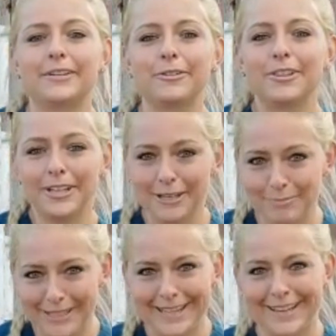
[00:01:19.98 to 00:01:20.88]
look at
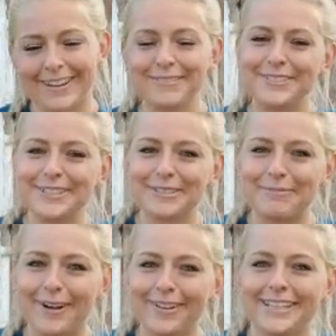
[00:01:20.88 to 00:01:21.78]
me now. I'm doing them
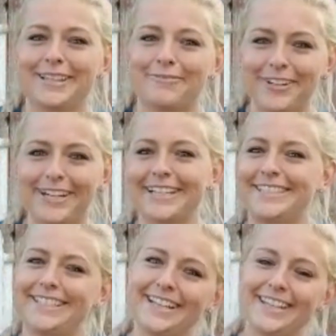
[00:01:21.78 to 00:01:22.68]
all and I'm very
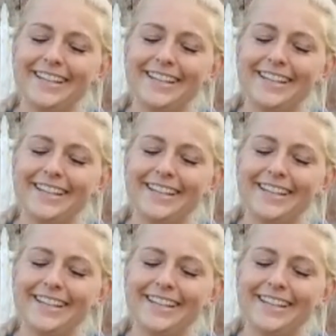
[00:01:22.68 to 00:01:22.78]
excited,